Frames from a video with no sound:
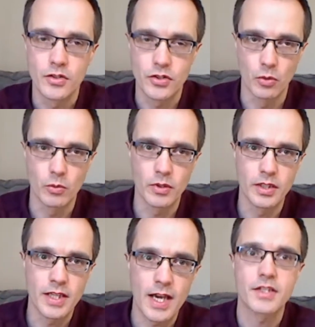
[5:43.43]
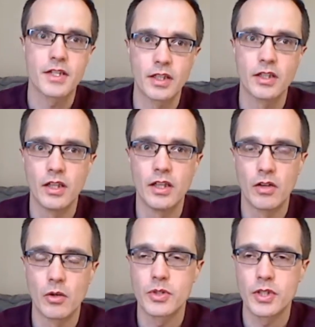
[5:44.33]
So yes, I think in
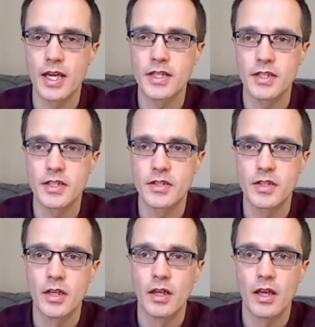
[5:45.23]
those cases,